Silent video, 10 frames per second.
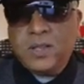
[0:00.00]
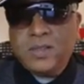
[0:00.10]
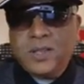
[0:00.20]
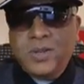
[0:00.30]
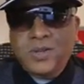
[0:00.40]
on
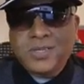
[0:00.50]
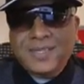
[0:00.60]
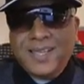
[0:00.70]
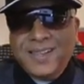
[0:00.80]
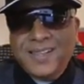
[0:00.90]
the news
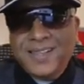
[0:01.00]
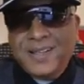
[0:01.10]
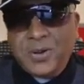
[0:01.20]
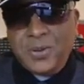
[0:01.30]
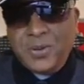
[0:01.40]
than in the
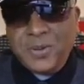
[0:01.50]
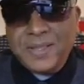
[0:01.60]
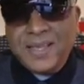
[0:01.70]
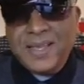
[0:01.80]
cold weather.